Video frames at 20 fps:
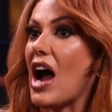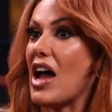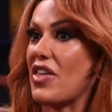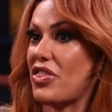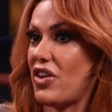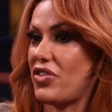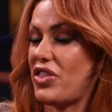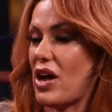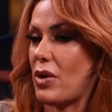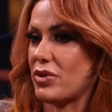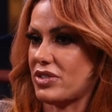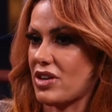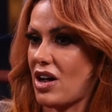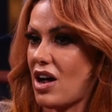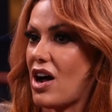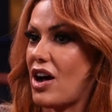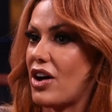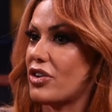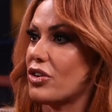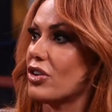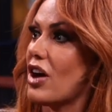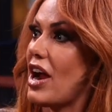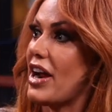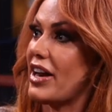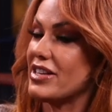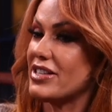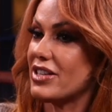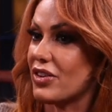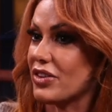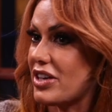I thought that was hot, or I
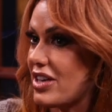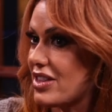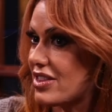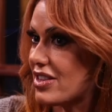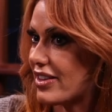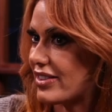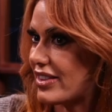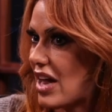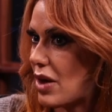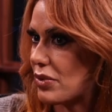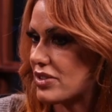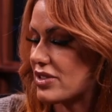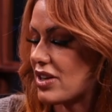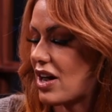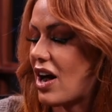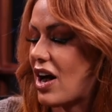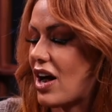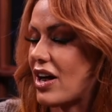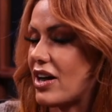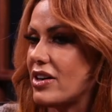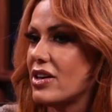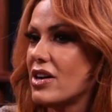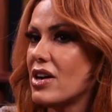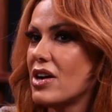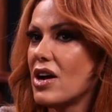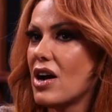can tell he thought that was hot.